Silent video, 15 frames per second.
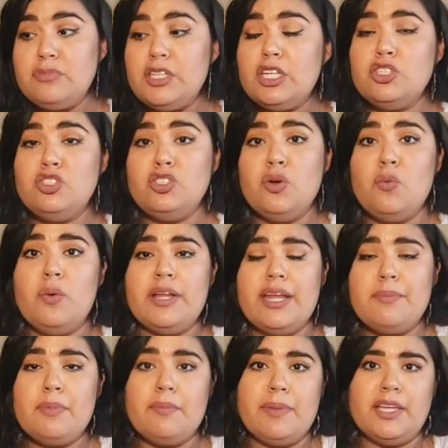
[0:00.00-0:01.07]
So what
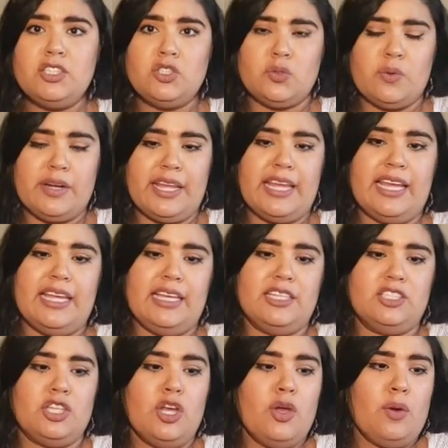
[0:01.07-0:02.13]
I mean by sorting
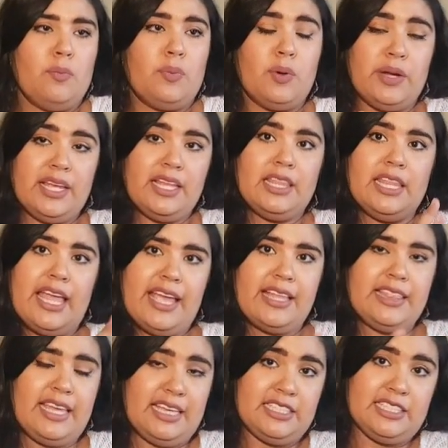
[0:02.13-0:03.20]
is putting like
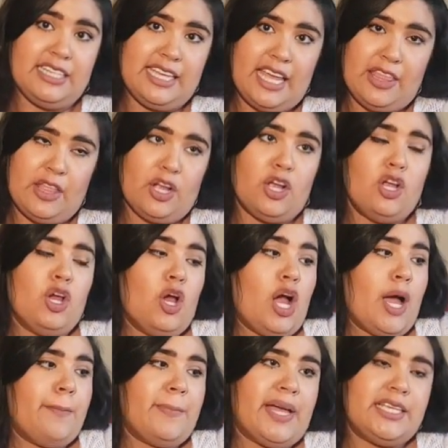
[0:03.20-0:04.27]
things together.
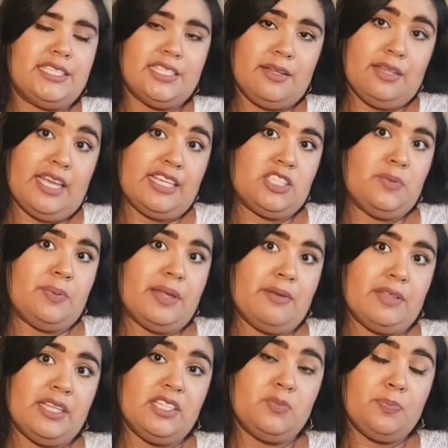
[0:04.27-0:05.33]
My son likes to play
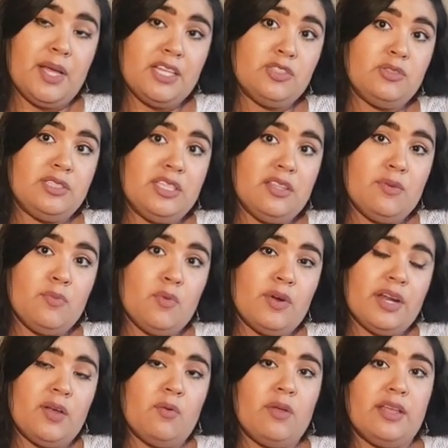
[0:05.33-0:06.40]
with these puzzles in the
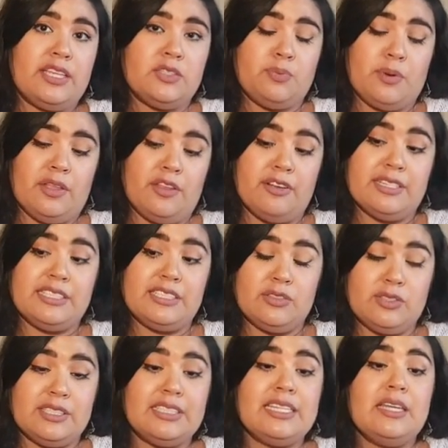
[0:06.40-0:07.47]
morning while his brother is still
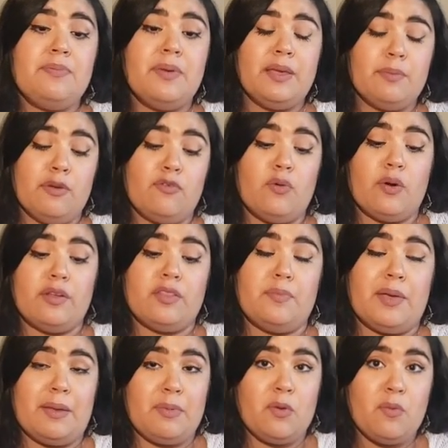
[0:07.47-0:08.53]
sleeping. Before the
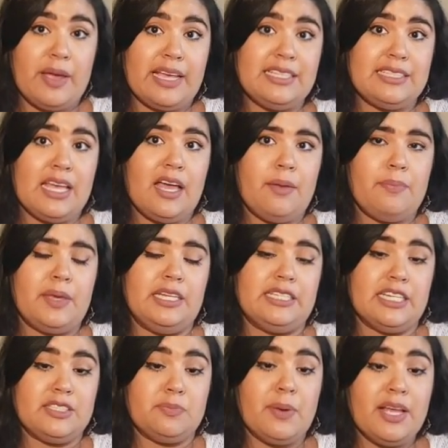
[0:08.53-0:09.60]
baby wakes up, he
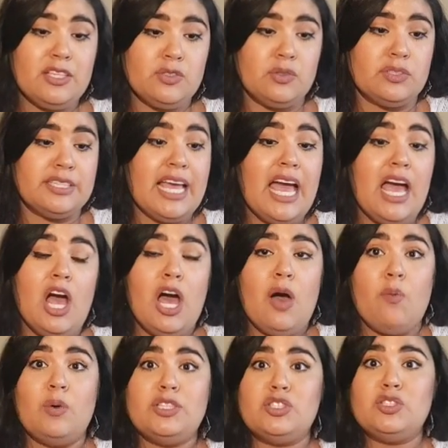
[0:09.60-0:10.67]
does puzzles.
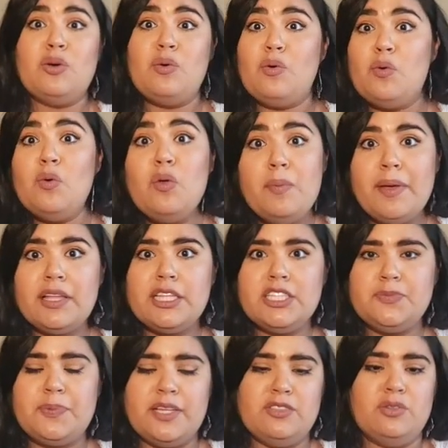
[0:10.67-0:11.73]
What's so cool about
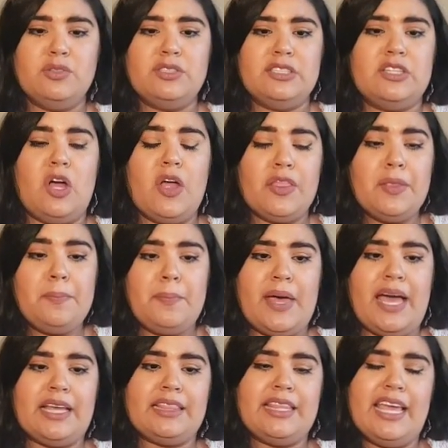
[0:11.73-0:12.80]
these puzzles is on the
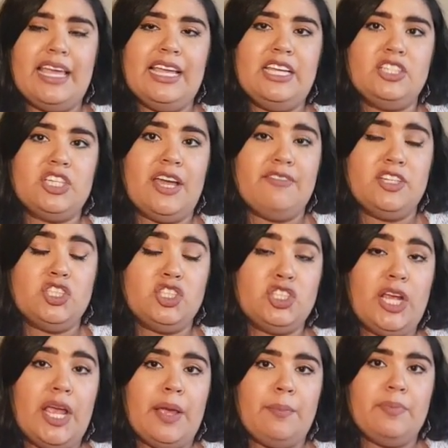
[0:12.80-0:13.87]
back, they each have a
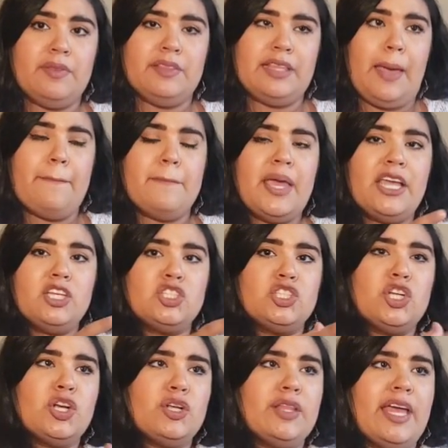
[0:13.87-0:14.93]
shape that makes
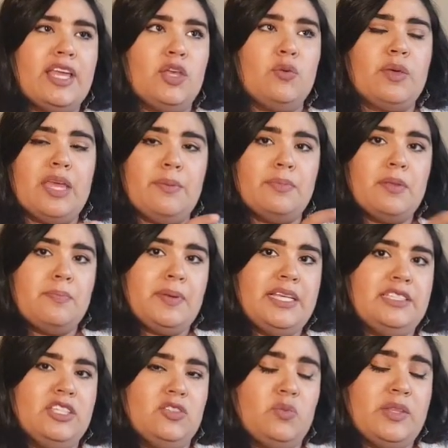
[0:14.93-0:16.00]
sure that you keep the
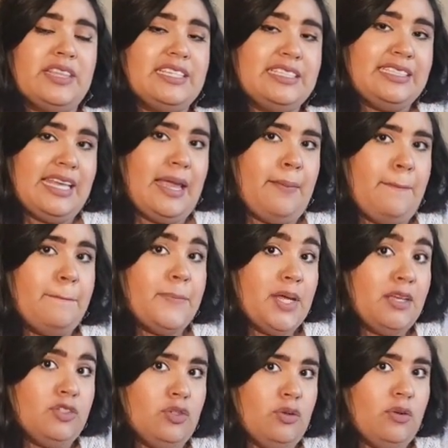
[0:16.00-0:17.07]
pieces with the same
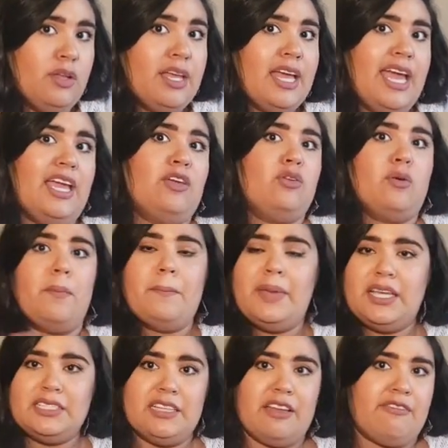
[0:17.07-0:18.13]
puzzle and you don't
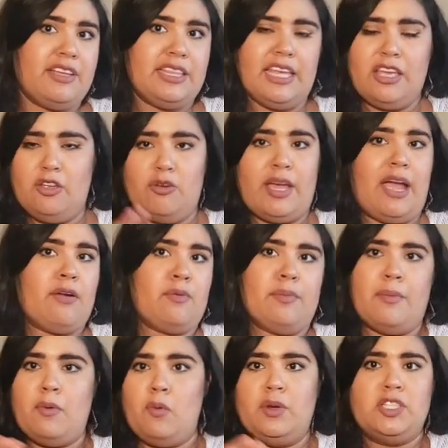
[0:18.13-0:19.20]
mix everything. You can't
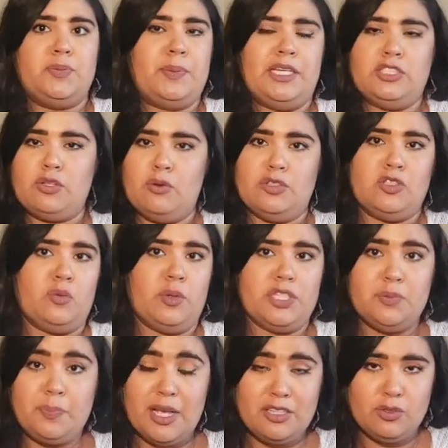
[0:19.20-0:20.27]
remember which piece goes to
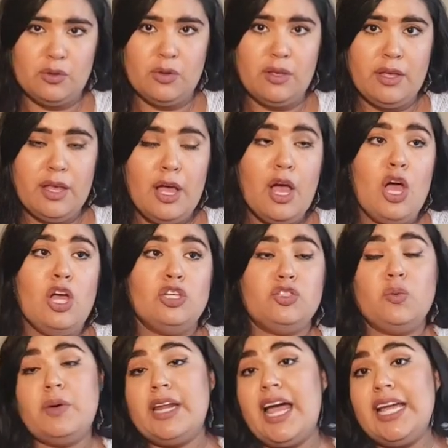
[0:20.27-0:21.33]
which puzzle. So
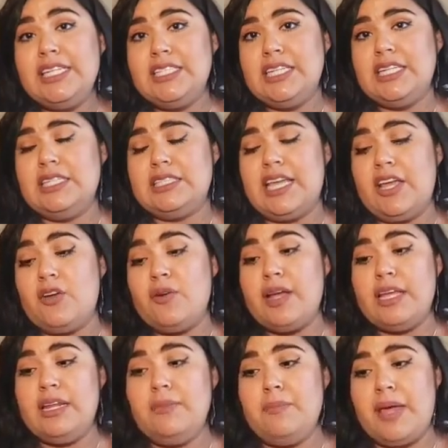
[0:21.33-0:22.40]
what I did is I
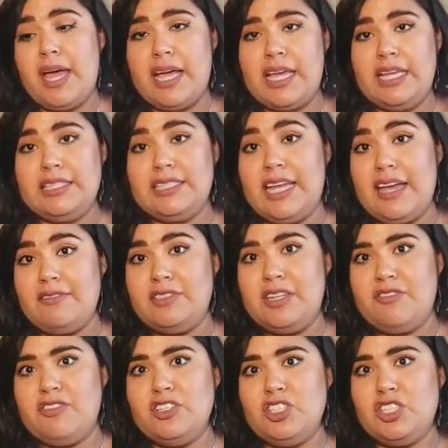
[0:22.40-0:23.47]
created baggies that have
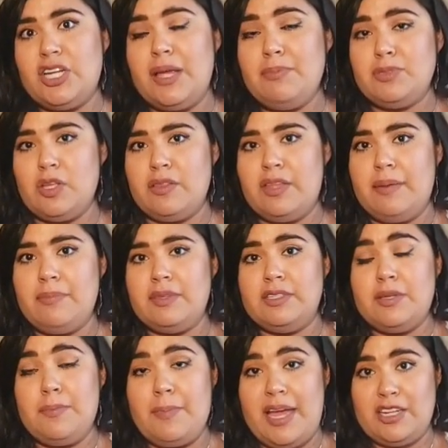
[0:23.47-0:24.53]
different shapes on them
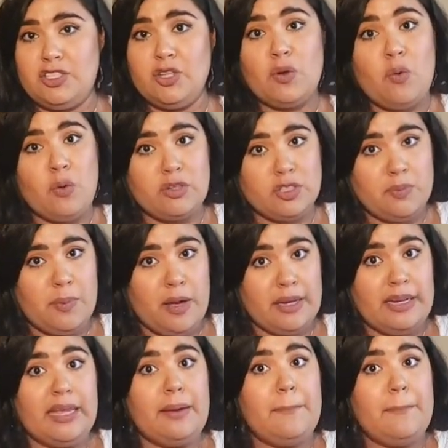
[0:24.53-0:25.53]
to match the corresponding